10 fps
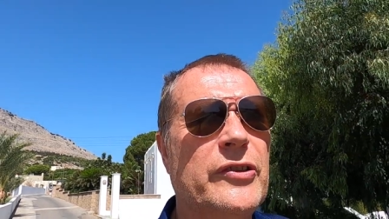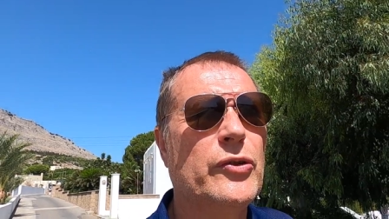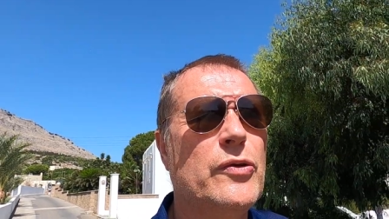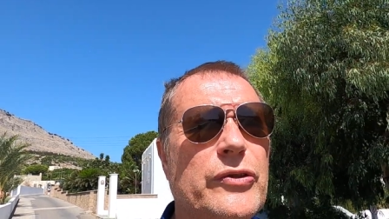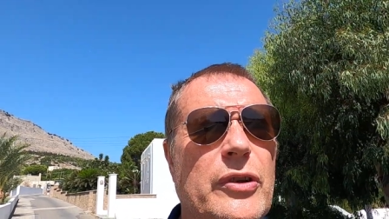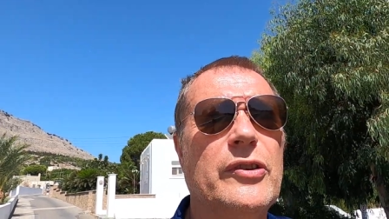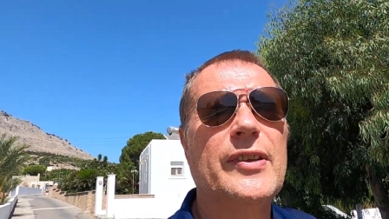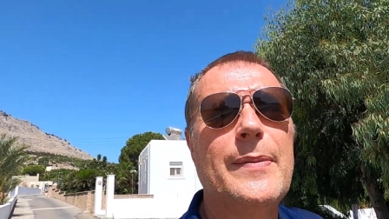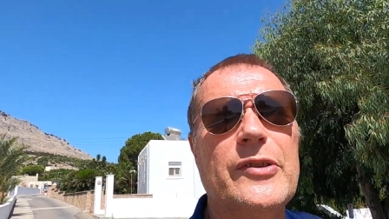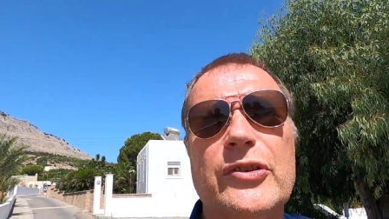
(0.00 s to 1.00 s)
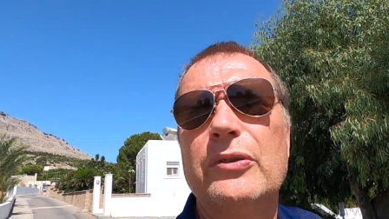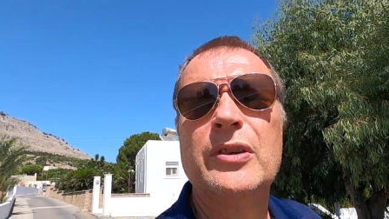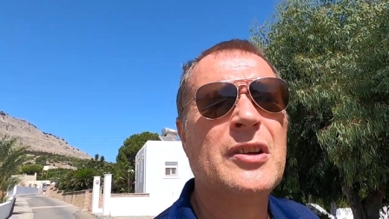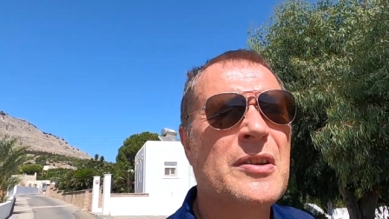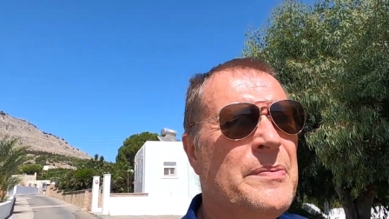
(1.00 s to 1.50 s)
It's causing a lot of damage
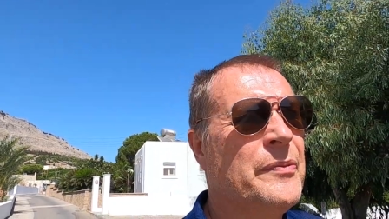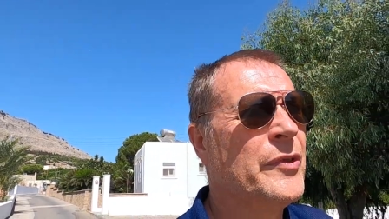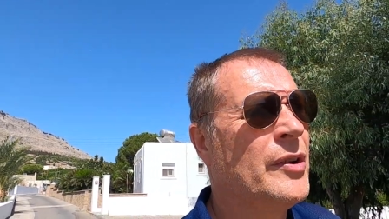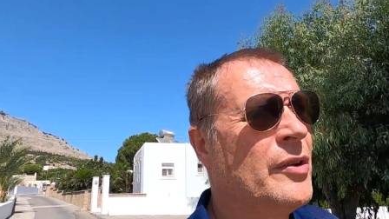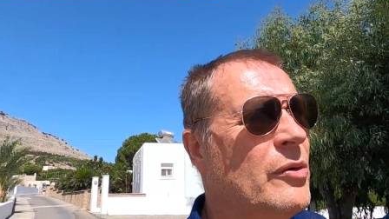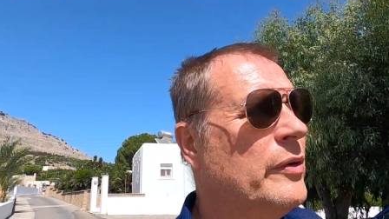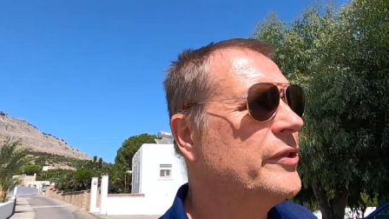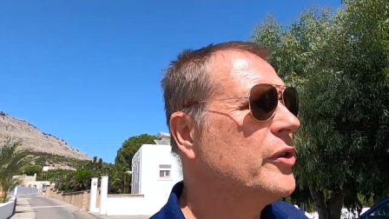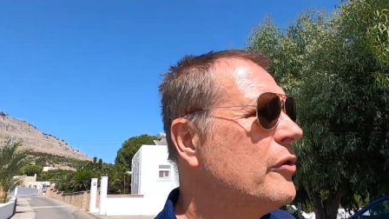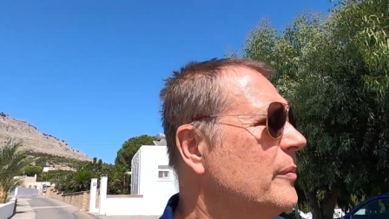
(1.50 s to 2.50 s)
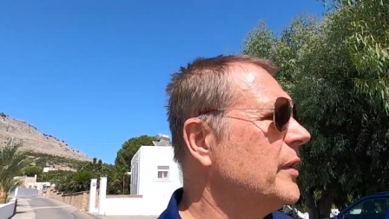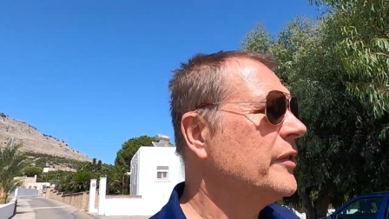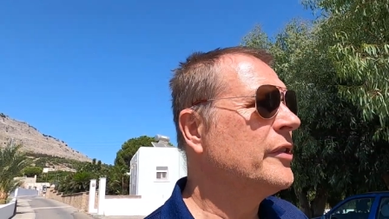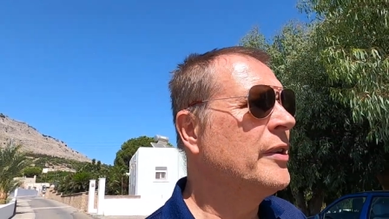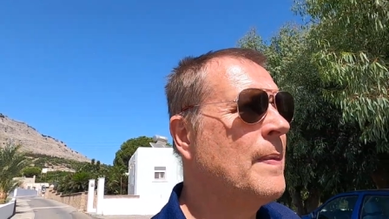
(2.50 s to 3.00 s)
to all these
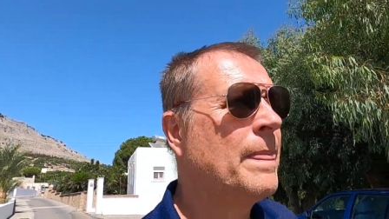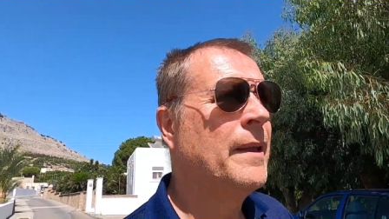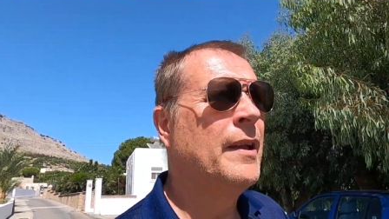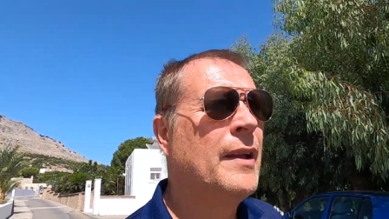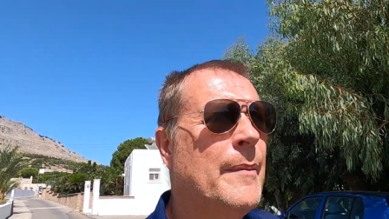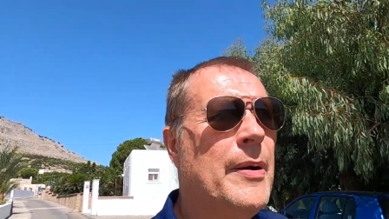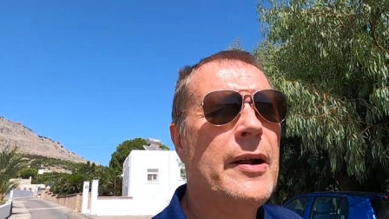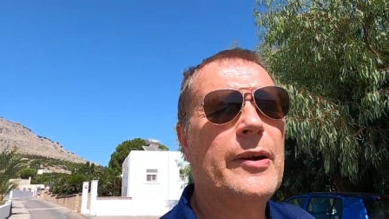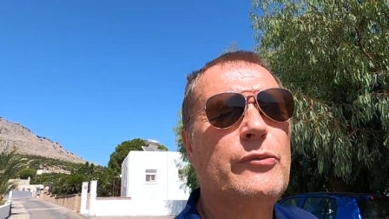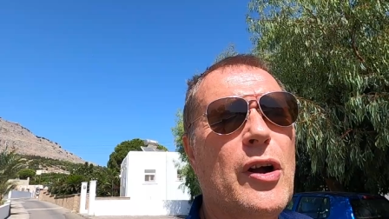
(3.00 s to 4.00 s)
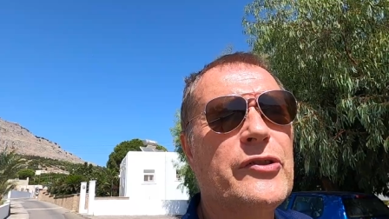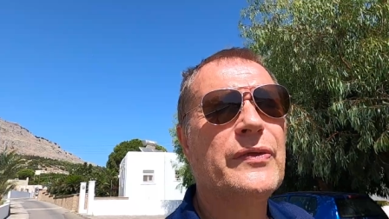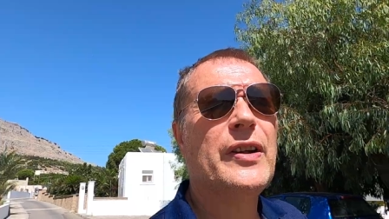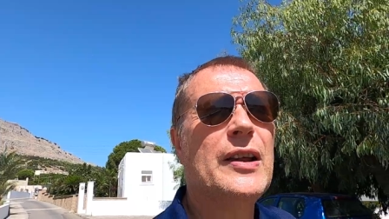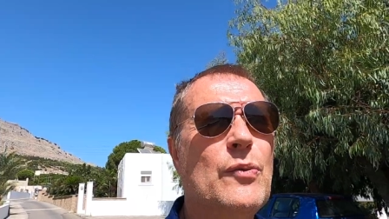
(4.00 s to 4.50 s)
economies. Apparently in Rhodes
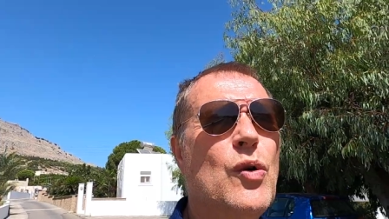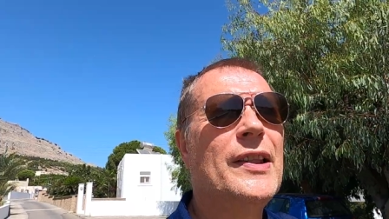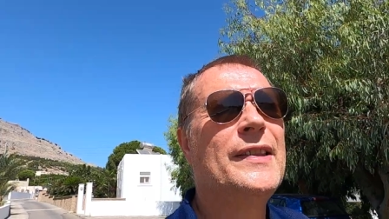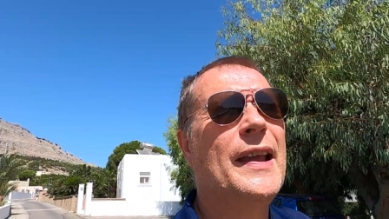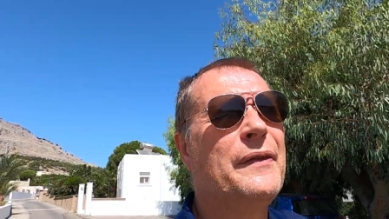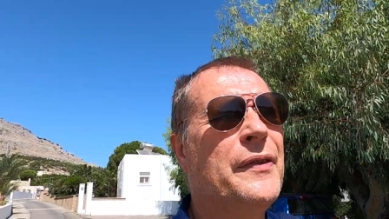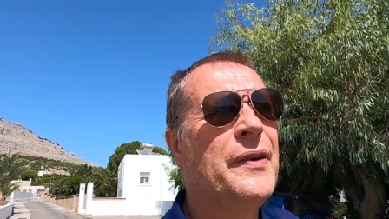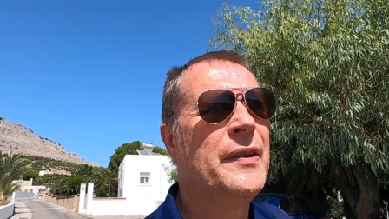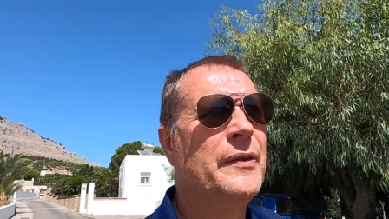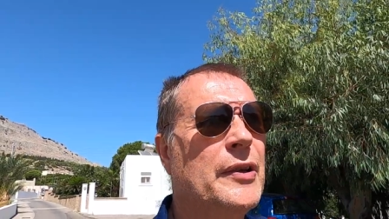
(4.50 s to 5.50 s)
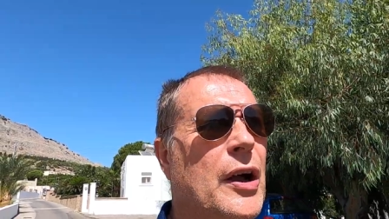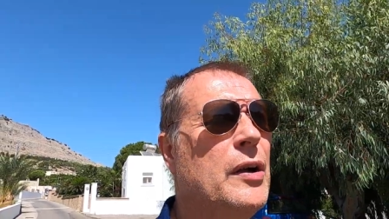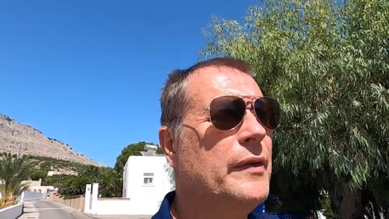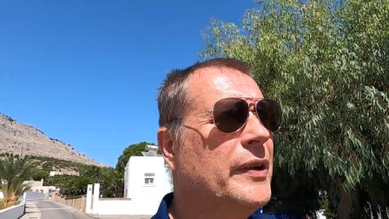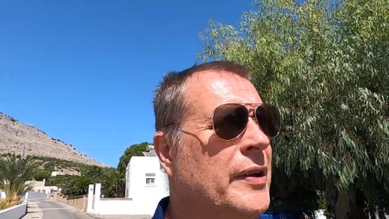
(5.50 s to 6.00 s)
they've only had one death from
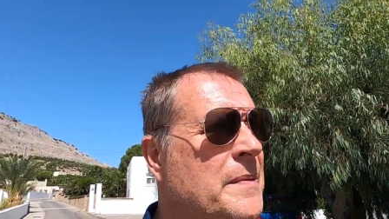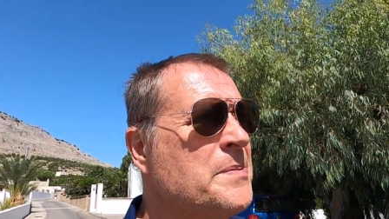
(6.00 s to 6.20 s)
COVID.